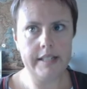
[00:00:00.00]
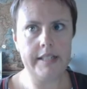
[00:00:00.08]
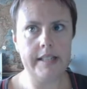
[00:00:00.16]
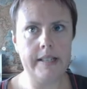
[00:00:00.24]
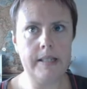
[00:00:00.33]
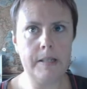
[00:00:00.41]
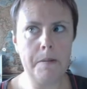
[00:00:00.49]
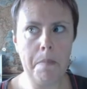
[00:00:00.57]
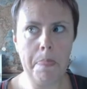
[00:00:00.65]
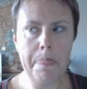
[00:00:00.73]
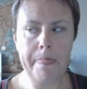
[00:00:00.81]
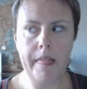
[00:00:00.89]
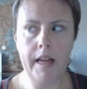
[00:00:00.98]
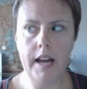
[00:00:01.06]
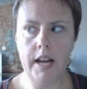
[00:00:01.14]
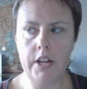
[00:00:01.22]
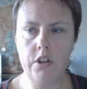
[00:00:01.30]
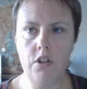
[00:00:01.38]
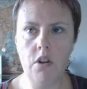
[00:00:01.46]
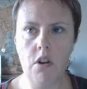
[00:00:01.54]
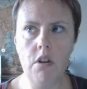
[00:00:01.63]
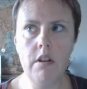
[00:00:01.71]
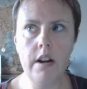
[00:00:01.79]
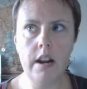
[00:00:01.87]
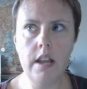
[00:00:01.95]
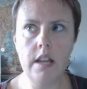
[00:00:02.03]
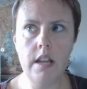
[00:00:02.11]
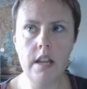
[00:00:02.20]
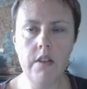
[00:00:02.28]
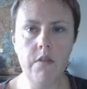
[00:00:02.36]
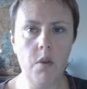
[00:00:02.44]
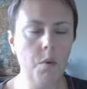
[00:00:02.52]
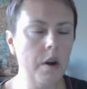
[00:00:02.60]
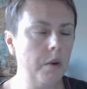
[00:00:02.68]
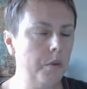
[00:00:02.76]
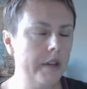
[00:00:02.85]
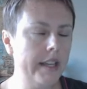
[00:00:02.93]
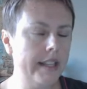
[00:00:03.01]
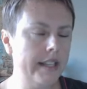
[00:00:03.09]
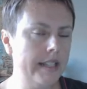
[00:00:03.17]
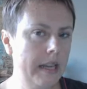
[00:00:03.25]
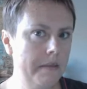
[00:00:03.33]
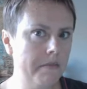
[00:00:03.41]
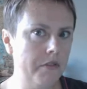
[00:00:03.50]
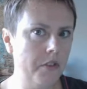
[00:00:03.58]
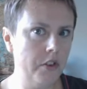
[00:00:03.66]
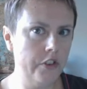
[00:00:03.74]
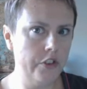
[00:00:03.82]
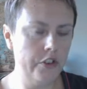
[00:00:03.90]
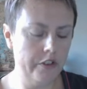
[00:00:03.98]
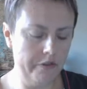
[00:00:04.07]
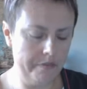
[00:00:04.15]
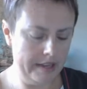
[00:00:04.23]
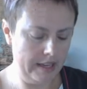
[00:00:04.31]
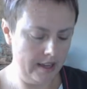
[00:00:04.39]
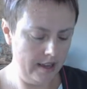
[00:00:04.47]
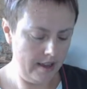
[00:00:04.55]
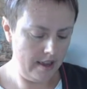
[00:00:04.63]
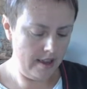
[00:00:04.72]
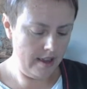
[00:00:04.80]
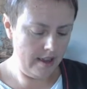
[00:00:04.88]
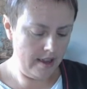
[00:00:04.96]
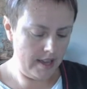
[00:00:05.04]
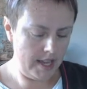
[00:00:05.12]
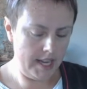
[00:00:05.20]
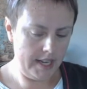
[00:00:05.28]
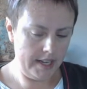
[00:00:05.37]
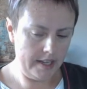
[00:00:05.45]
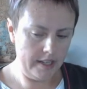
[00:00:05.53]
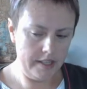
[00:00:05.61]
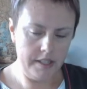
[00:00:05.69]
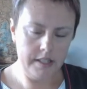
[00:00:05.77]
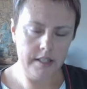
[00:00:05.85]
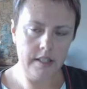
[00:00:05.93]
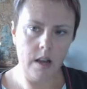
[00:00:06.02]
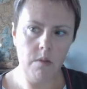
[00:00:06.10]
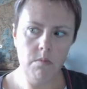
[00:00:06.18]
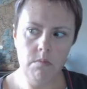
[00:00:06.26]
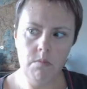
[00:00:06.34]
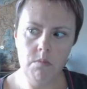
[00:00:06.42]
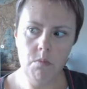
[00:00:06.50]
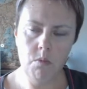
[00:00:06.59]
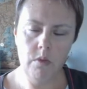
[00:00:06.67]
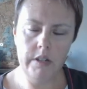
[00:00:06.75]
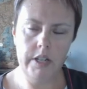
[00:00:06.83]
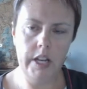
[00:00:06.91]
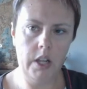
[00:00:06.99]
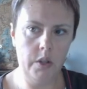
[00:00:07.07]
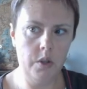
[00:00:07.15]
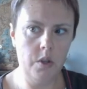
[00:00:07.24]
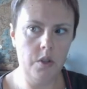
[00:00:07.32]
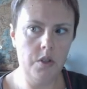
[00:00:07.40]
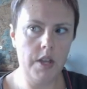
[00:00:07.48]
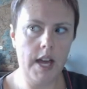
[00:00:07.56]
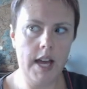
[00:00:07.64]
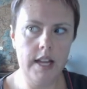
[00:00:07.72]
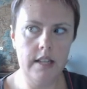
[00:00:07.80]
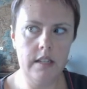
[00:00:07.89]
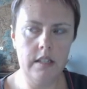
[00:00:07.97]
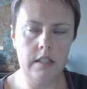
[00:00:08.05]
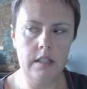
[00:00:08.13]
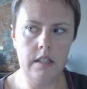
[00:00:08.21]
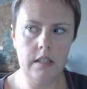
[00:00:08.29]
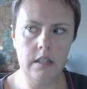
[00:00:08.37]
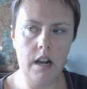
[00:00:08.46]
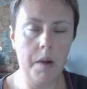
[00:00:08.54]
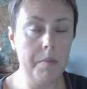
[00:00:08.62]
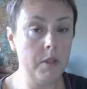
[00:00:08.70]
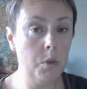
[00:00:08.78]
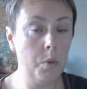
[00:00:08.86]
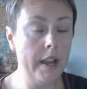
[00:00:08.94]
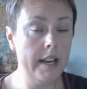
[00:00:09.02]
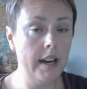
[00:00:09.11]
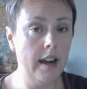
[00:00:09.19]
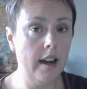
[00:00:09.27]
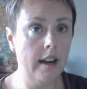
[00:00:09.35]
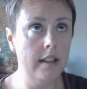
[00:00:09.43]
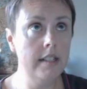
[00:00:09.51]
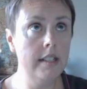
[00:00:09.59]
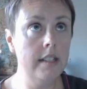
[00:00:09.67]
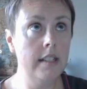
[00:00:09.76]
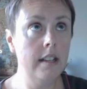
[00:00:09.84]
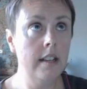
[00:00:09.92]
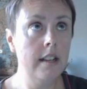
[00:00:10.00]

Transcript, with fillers: Pisces. Uh, not everyone will get the same version of me. Uh, some will tell you that I'm a sweetheart.